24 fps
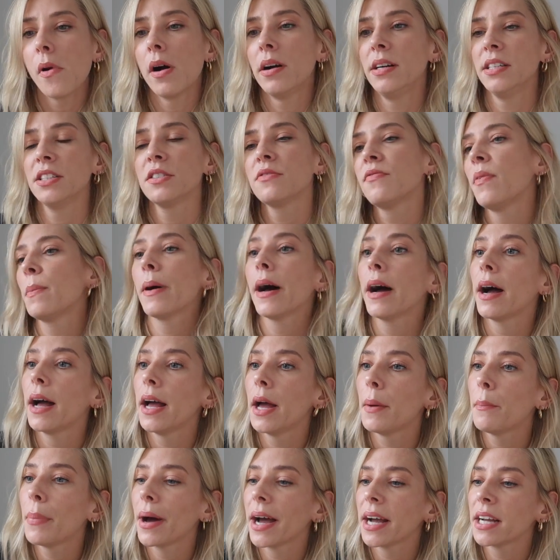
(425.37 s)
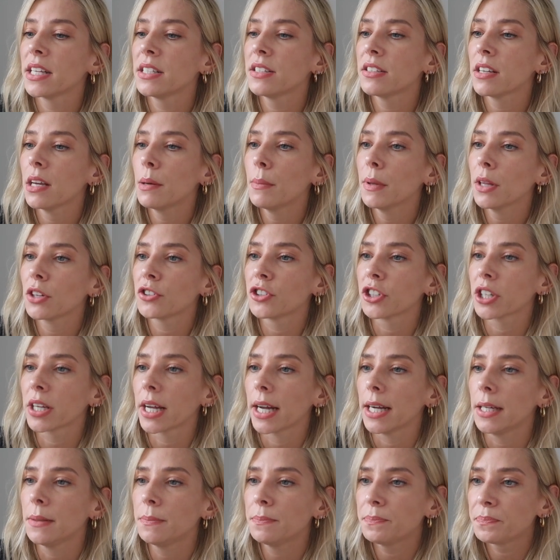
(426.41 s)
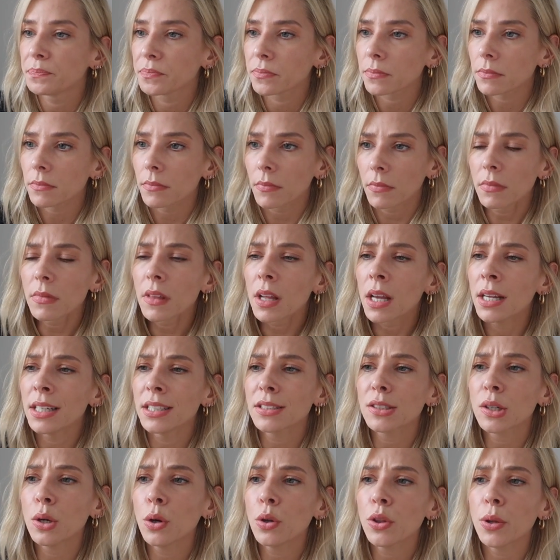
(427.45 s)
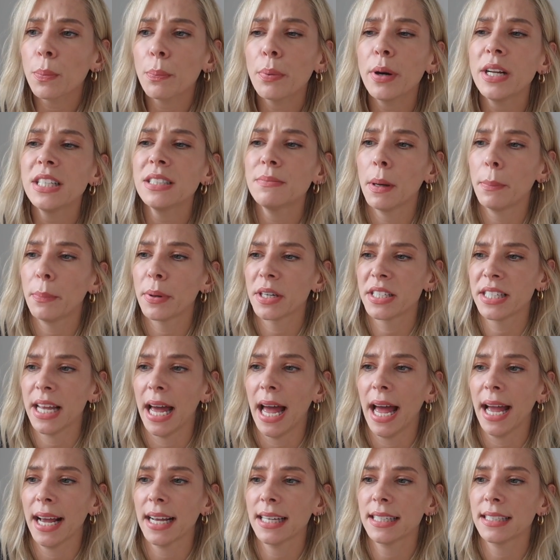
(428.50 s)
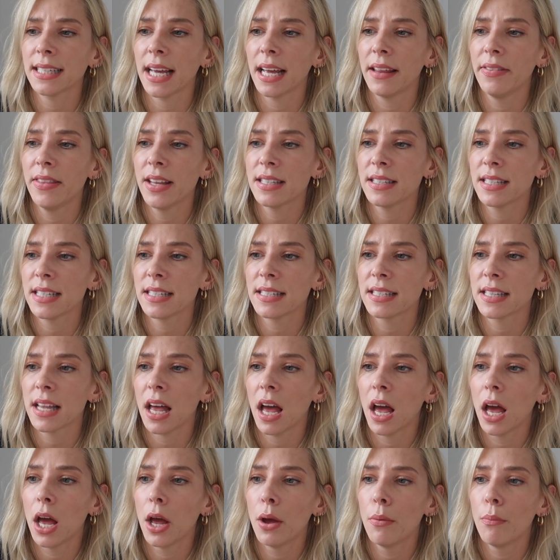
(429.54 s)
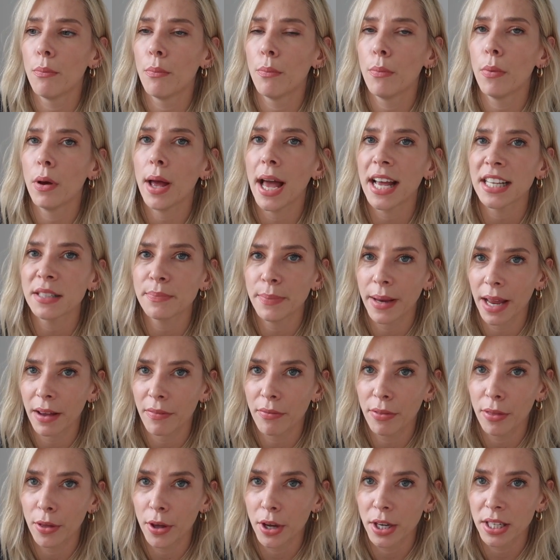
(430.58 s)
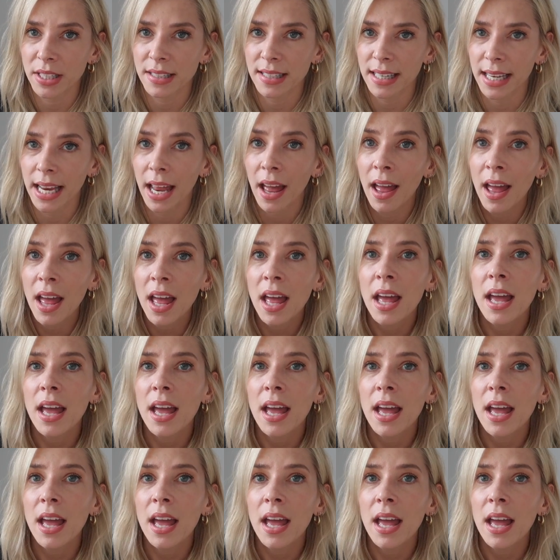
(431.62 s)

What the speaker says: And it's by Dermalogica, and it's called the Prisma Protect, and this is SPF 30.